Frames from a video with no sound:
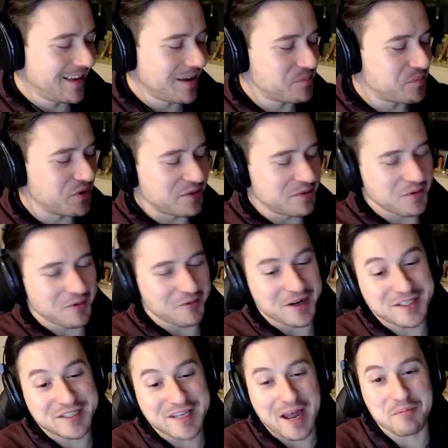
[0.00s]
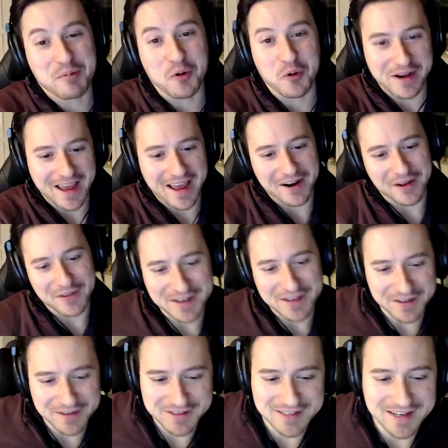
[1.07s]
put Rich Dad, Poor Dad on the
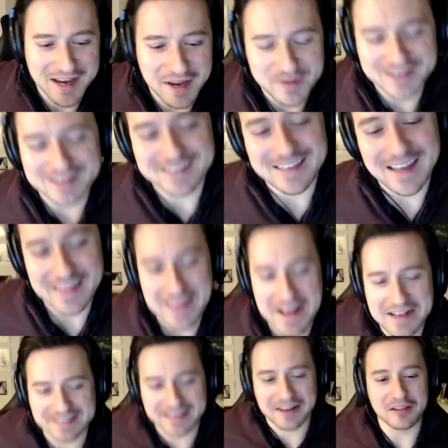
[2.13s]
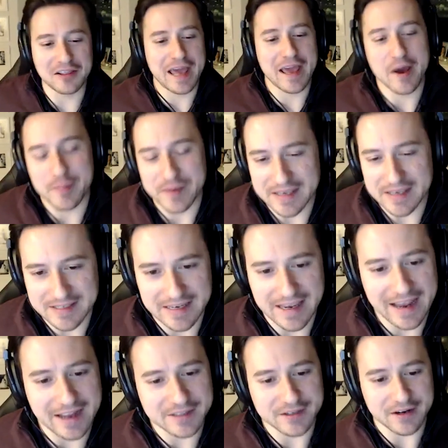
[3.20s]
other side because that's like a layup, easy
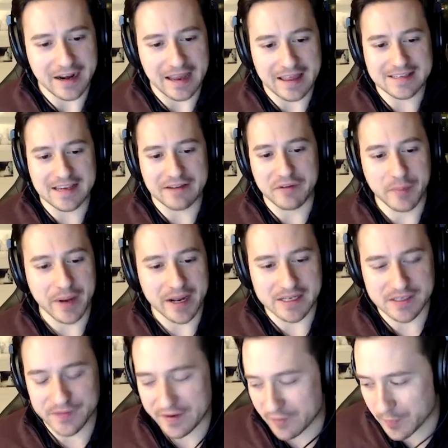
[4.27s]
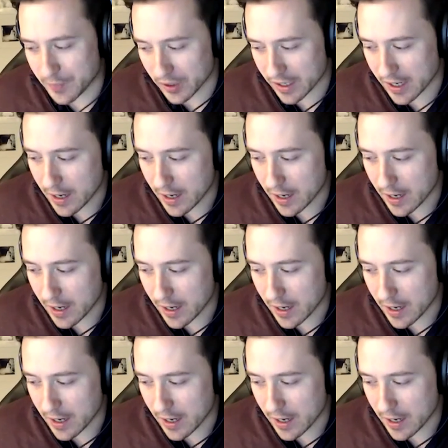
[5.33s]
answer. It's everybody's favorite book.